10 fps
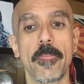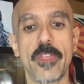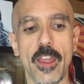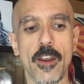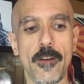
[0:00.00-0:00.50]

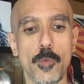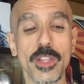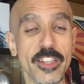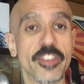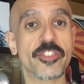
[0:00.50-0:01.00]
they're
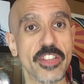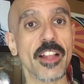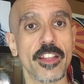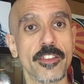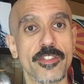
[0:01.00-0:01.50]
religious
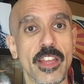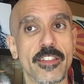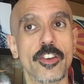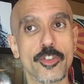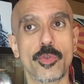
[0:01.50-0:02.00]
zealots.
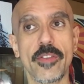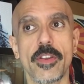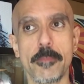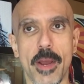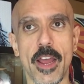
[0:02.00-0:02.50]
Like, they're
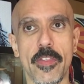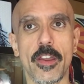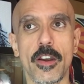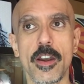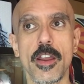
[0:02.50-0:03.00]
driven by
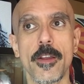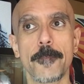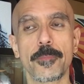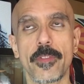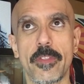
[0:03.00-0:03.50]

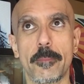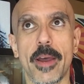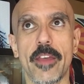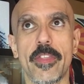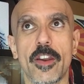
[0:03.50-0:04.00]

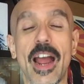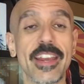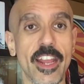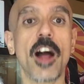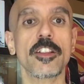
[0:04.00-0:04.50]
their
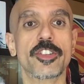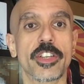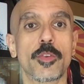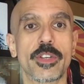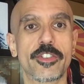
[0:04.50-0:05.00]

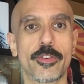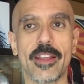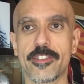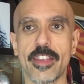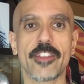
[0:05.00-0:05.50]
ideology, which
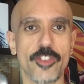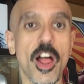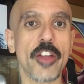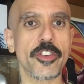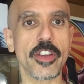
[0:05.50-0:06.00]
transcends
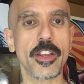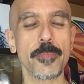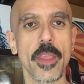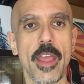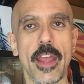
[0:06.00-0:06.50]
logic.
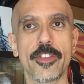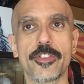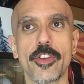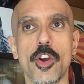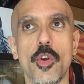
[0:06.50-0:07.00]
And
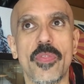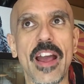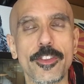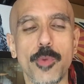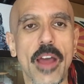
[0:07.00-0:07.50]
so
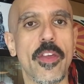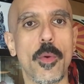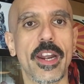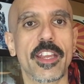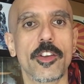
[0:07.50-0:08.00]
that's why they
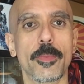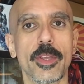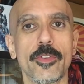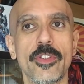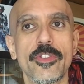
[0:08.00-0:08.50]
want to kill
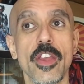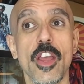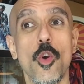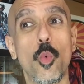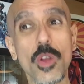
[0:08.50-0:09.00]
mutants.
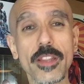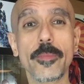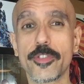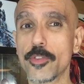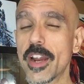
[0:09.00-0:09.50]

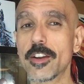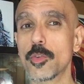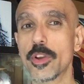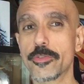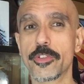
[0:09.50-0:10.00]
William Stryker
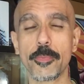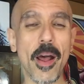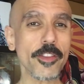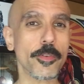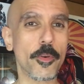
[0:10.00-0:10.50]
was
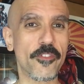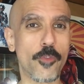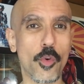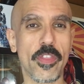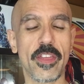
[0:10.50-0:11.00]
responsible
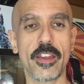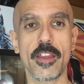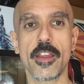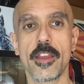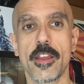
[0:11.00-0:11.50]
for
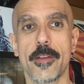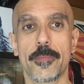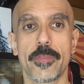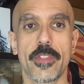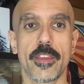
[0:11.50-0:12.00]

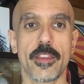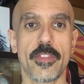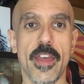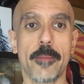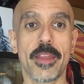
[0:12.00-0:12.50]

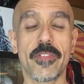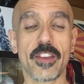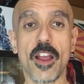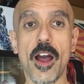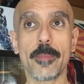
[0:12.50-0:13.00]
them in
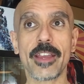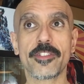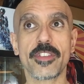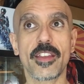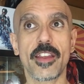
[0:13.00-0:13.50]
the
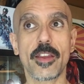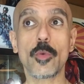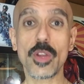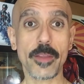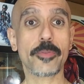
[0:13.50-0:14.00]
comics.
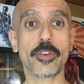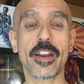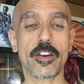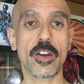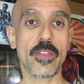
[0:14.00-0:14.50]
William
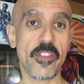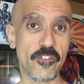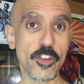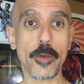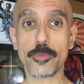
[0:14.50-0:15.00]
Stryker in the
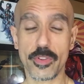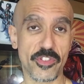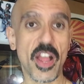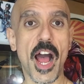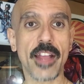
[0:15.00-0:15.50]
films was
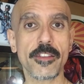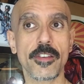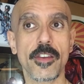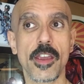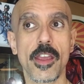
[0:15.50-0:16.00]
not.